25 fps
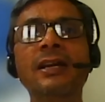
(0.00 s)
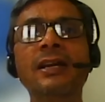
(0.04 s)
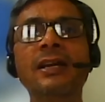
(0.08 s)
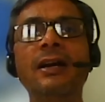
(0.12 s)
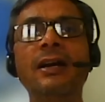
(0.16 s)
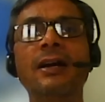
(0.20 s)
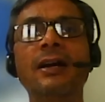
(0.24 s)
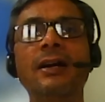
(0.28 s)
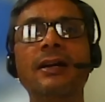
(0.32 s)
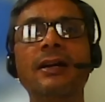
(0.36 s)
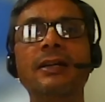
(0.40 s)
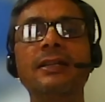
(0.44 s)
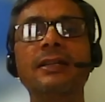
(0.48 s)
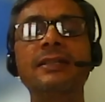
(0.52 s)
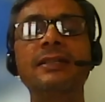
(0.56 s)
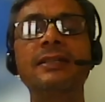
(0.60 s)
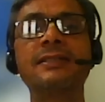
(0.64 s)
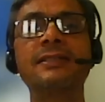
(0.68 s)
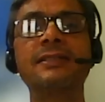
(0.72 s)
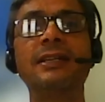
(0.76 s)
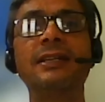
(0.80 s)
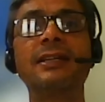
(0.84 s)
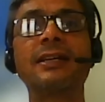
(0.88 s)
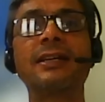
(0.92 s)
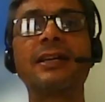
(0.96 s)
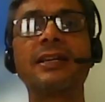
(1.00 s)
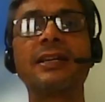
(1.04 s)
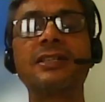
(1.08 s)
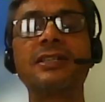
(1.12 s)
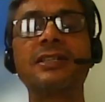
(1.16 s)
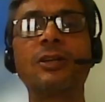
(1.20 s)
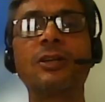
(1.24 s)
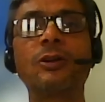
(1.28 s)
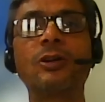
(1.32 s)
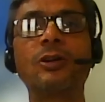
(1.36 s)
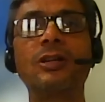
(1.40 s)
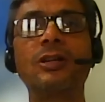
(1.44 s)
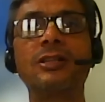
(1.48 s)
is in Krishna
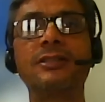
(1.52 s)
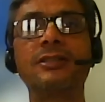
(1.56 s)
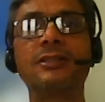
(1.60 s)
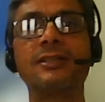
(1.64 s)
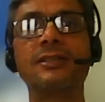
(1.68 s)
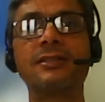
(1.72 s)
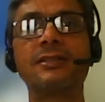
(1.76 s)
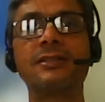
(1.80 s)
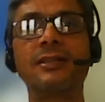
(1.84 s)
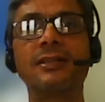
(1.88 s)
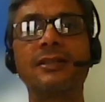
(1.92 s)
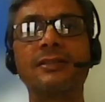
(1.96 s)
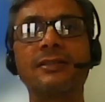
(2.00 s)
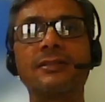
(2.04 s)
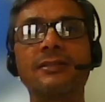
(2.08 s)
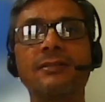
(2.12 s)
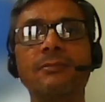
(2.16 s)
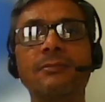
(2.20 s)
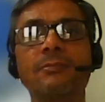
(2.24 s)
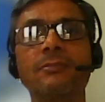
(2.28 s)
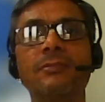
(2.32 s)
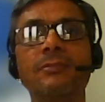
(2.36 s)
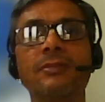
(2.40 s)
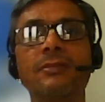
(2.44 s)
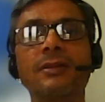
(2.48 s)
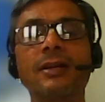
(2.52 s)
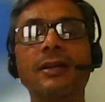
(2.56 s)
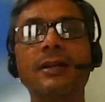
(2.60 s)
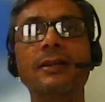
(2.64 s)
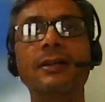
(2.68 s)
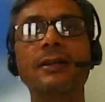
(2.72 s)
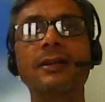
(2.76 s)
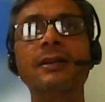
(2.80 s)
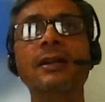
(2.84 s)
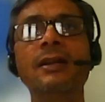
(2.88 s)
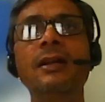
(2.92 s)
consciousness, right?